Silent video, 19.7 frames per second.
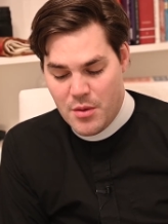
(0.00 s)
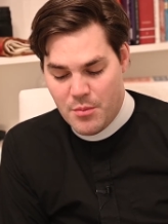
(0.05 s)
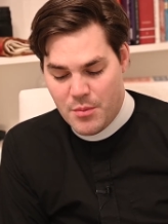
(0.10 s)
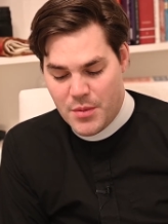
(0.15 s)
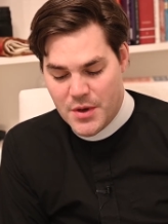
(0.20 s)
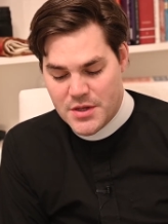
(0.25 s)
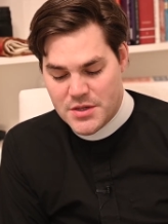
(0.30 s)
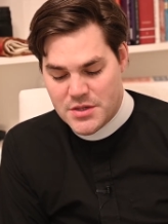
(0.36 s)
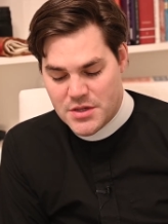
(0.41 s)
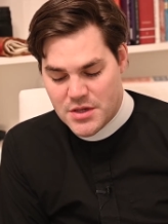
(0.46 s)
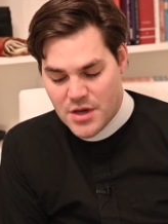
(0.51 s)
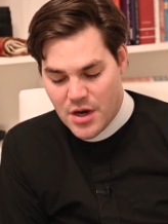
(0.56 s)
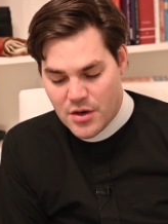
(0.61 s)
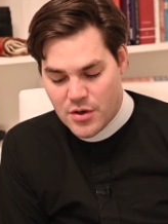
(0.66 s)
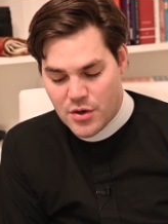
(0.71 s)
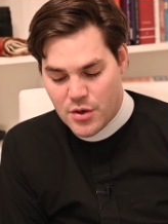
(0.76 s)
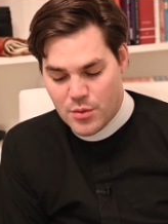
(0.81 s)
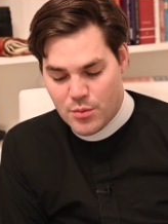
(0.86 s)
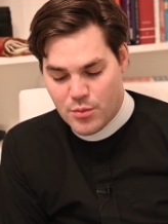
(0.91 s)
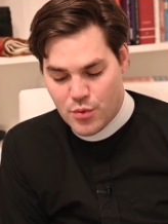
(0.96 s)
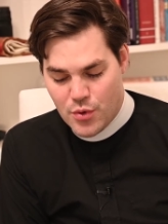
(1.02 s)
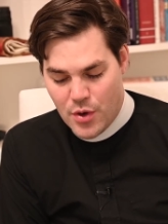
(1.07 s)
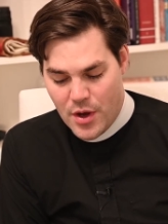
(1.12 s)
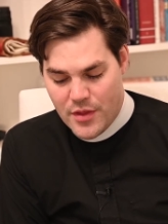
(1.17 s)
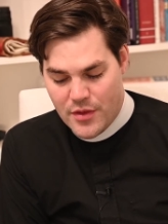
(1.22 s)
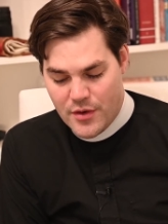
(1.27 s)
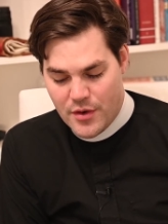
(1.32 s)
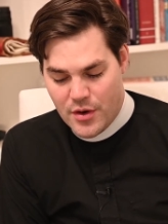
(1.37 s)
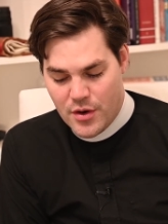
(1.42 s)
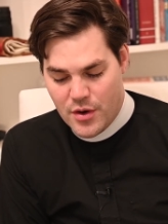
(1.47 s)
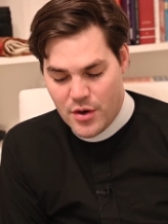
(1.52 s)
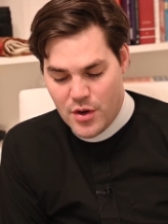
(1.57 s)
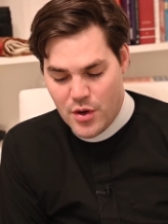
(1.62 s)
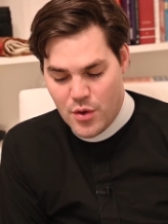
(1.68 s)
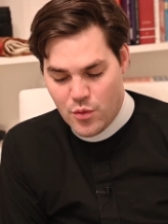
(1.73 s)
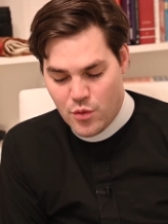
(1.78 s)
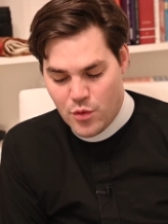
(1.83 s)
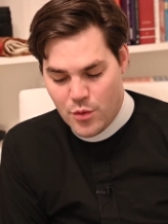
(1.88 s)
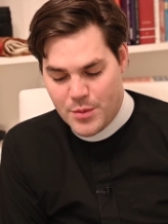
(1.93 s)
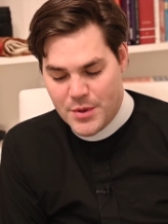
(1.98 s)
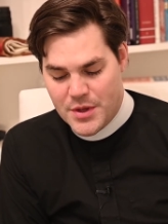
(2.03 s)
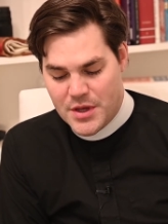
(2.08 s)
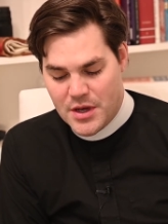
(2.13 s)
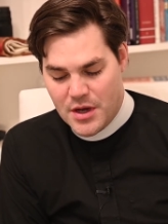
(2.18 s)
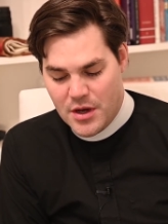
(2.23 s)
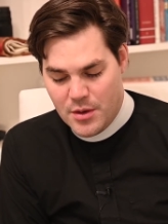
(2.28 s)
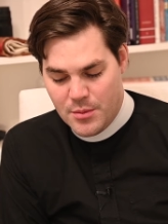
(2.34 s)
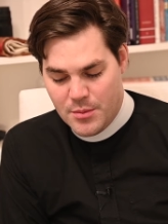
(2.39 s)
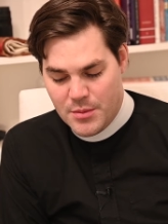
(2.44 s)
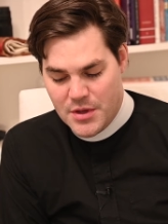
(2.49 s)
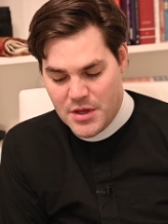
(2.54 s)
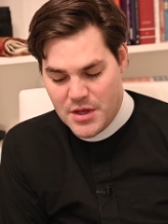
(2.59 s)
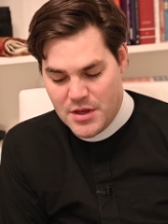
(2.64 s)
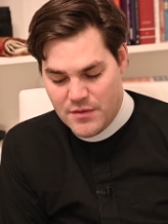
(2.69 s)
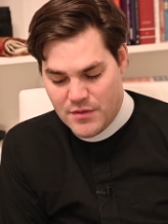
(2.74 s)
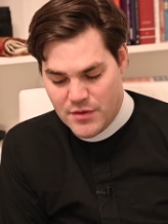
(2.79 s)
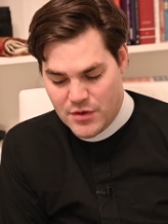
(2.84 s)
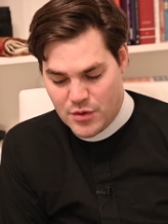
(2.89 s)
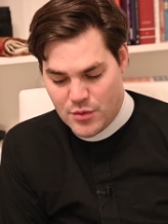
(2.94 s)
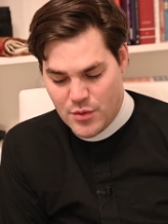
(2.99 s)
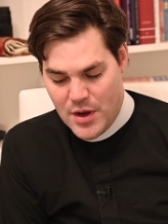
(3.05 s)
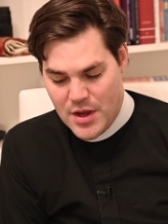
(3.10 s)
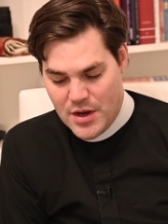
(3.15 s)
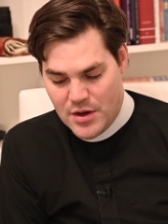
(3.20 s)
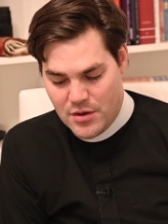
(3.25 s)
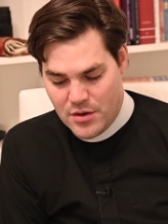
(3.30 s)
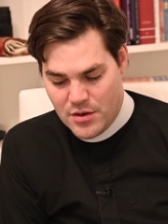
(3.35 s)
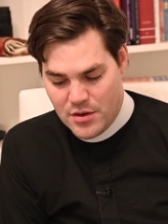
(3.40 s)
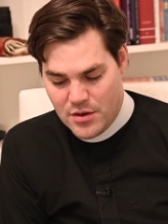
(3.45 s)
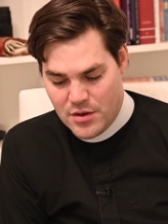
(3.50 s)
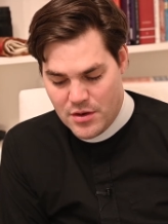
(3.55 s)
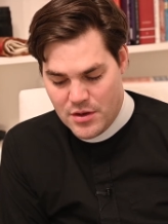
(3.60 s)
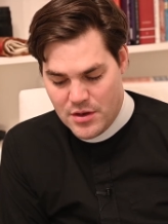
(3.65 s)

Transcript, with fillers: but his younger brother will become even greater,